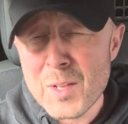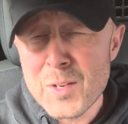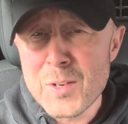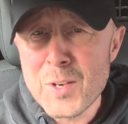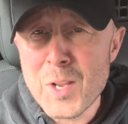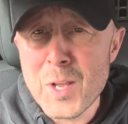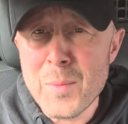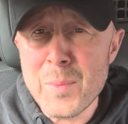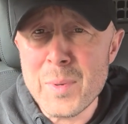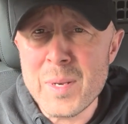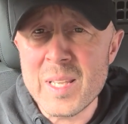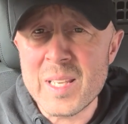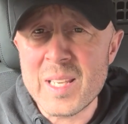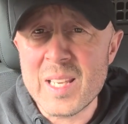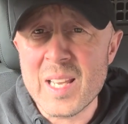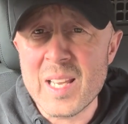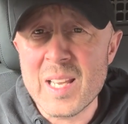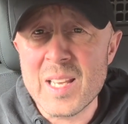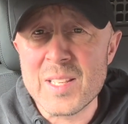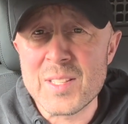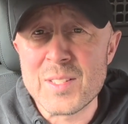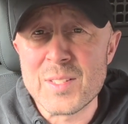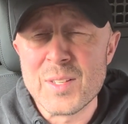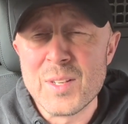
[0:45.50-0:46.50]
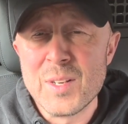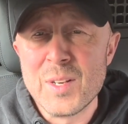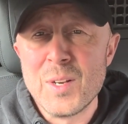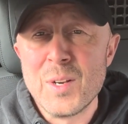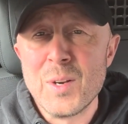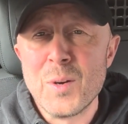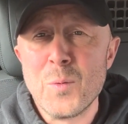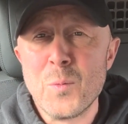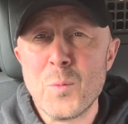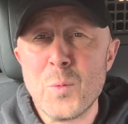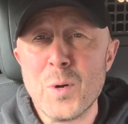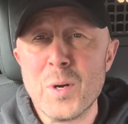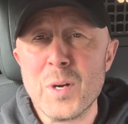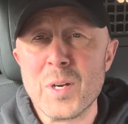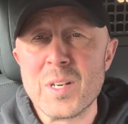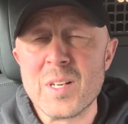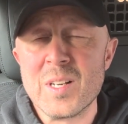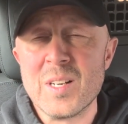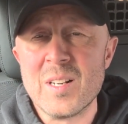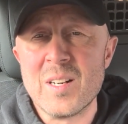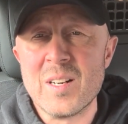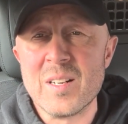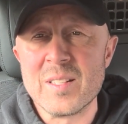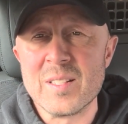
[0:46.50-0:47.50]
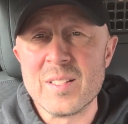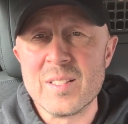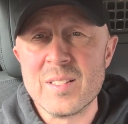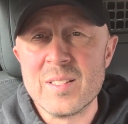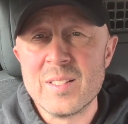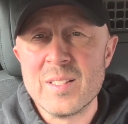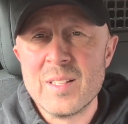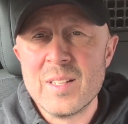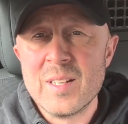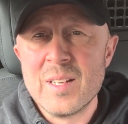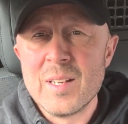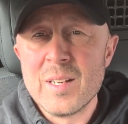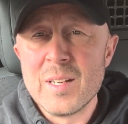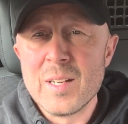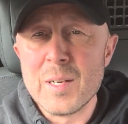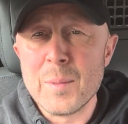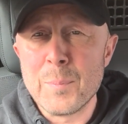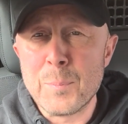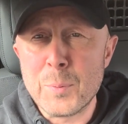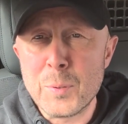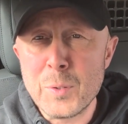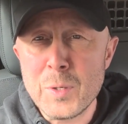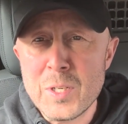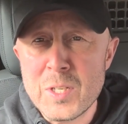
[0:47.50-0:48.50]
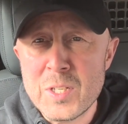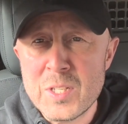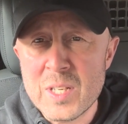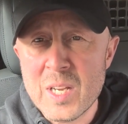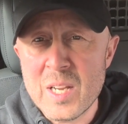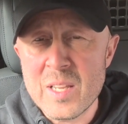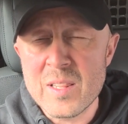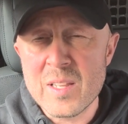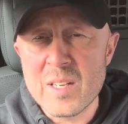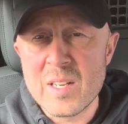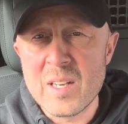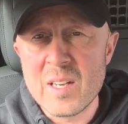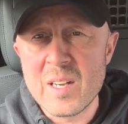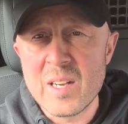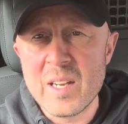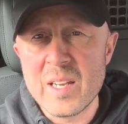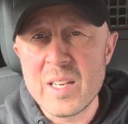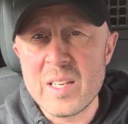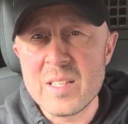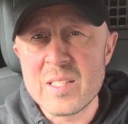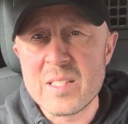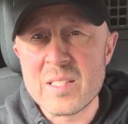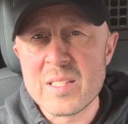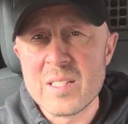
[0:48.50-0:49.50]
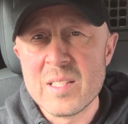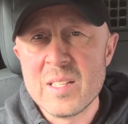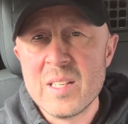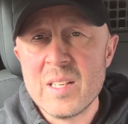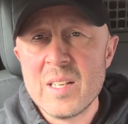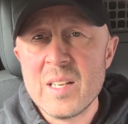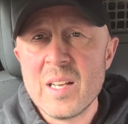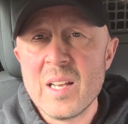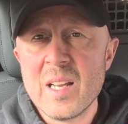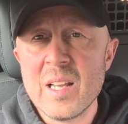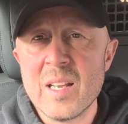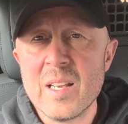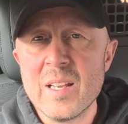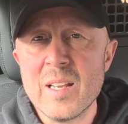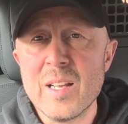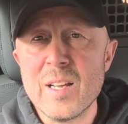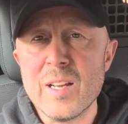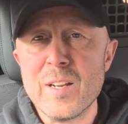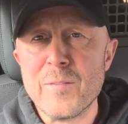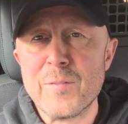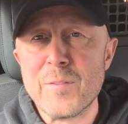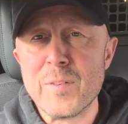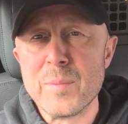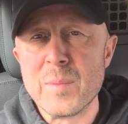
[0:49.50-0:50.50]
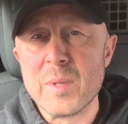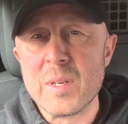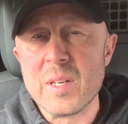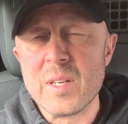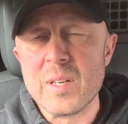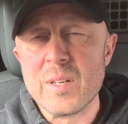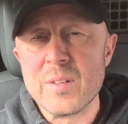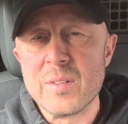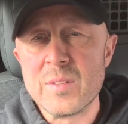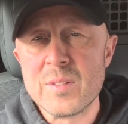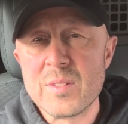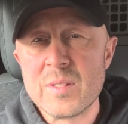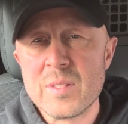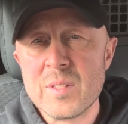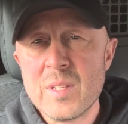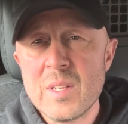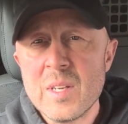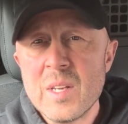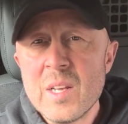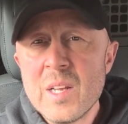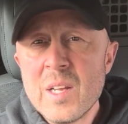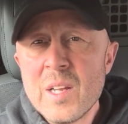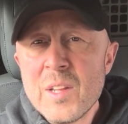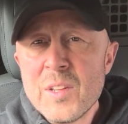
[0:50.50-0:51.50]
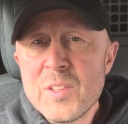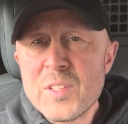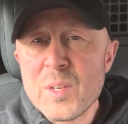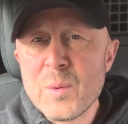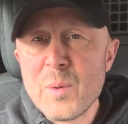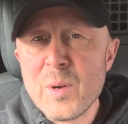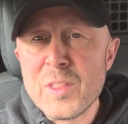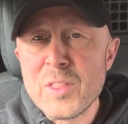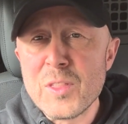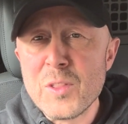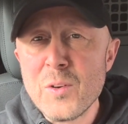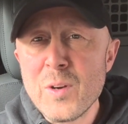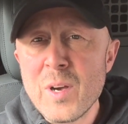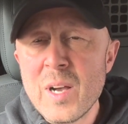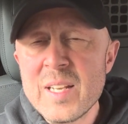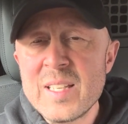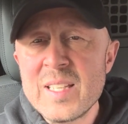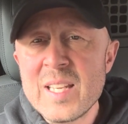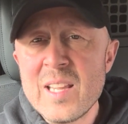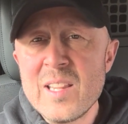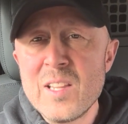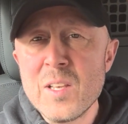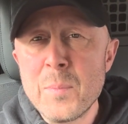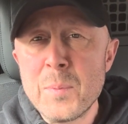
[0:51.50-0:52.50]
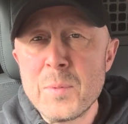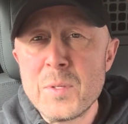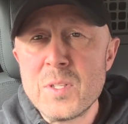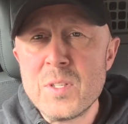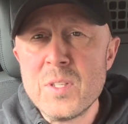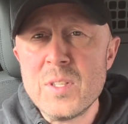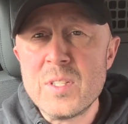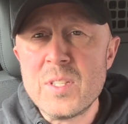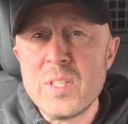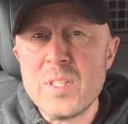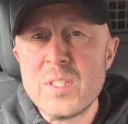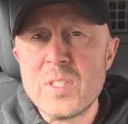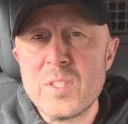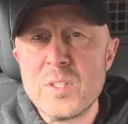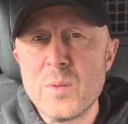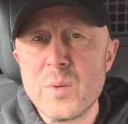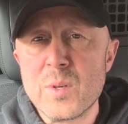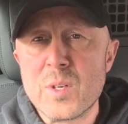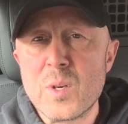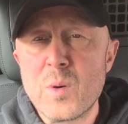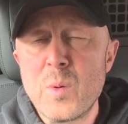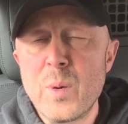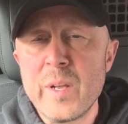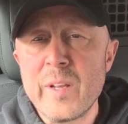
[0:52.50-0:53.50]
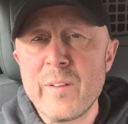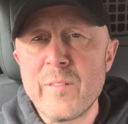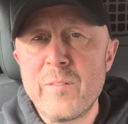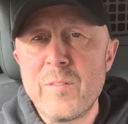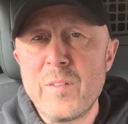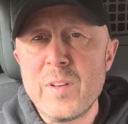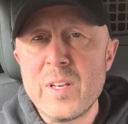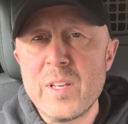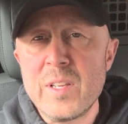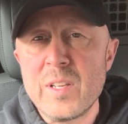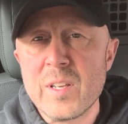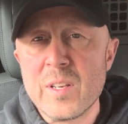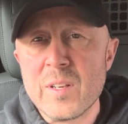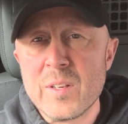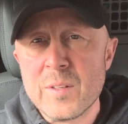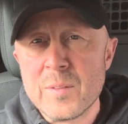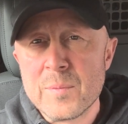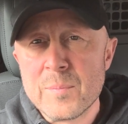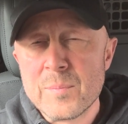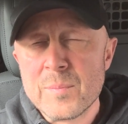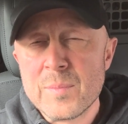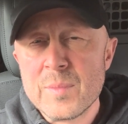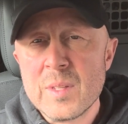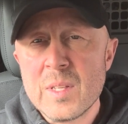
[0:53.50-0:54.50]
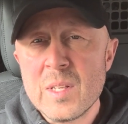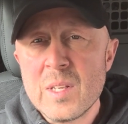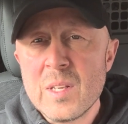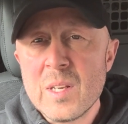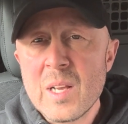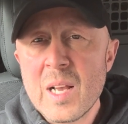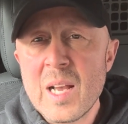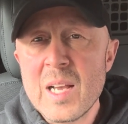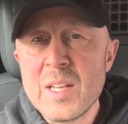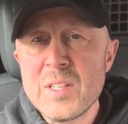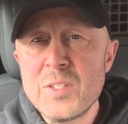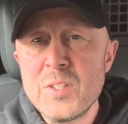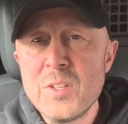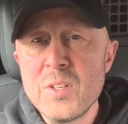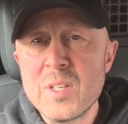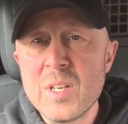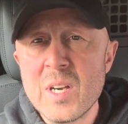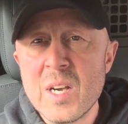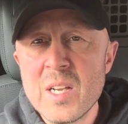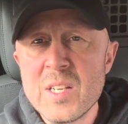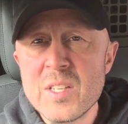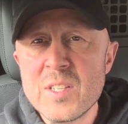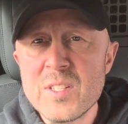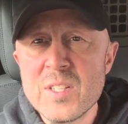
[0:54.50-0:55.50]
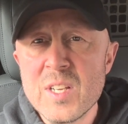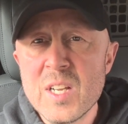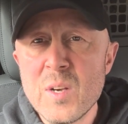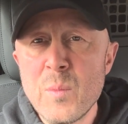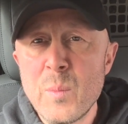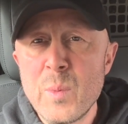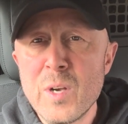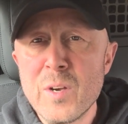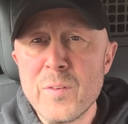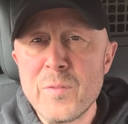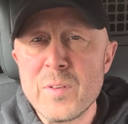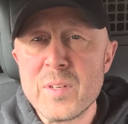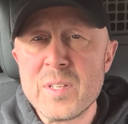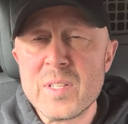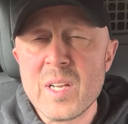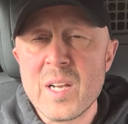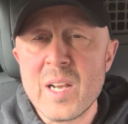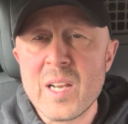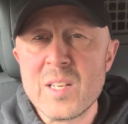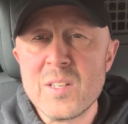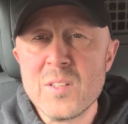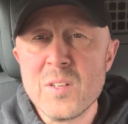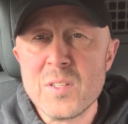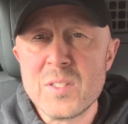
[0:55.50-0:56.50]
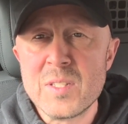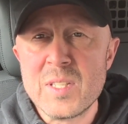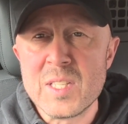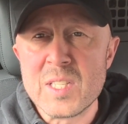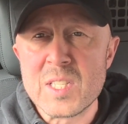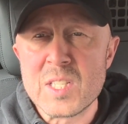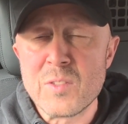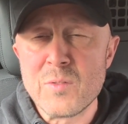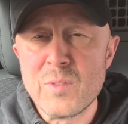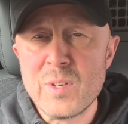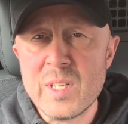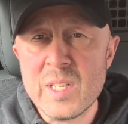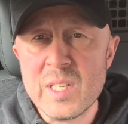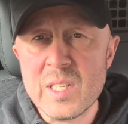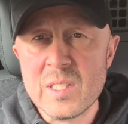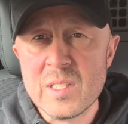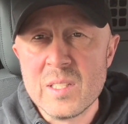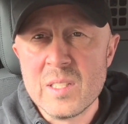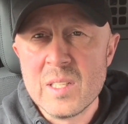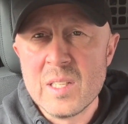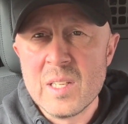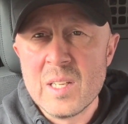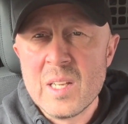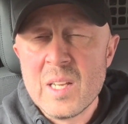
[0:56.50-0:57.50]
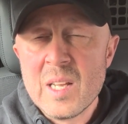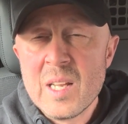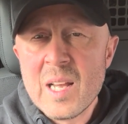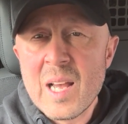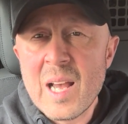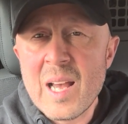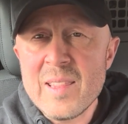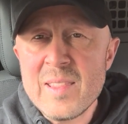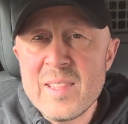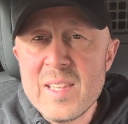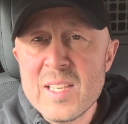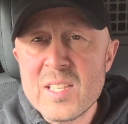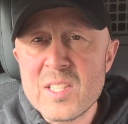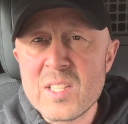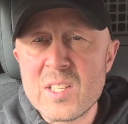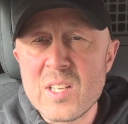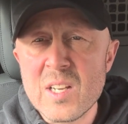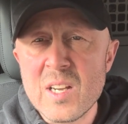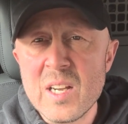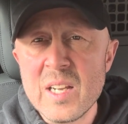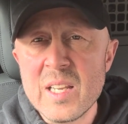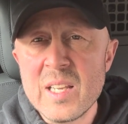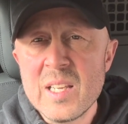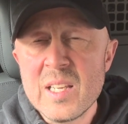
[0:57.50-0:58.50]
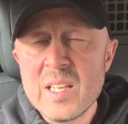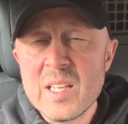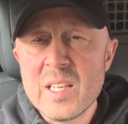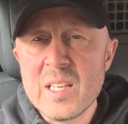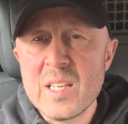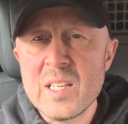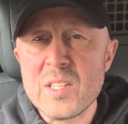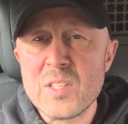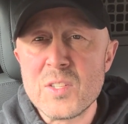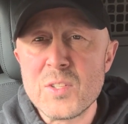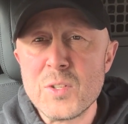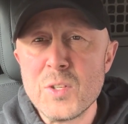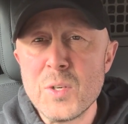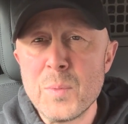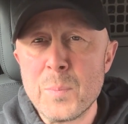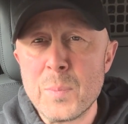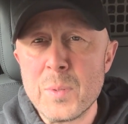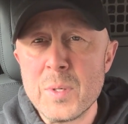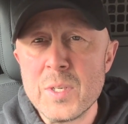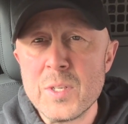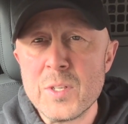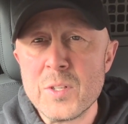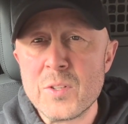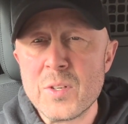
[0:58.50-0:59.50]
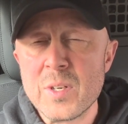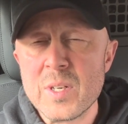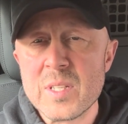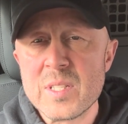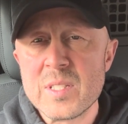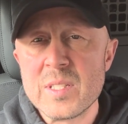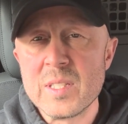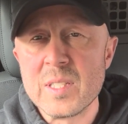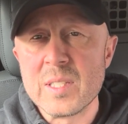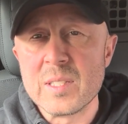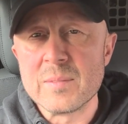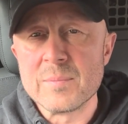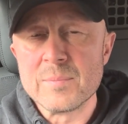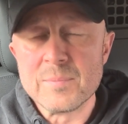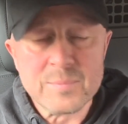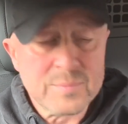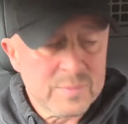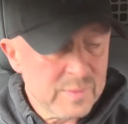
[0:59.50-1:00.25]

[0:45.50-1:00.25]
Nobody cares. Work harder. Appreciate the highs and learn from the lows. So I thought I'd take the opportunity to do a quick video. As you guys know, we offer diagnostic screening and this guy is super interesting.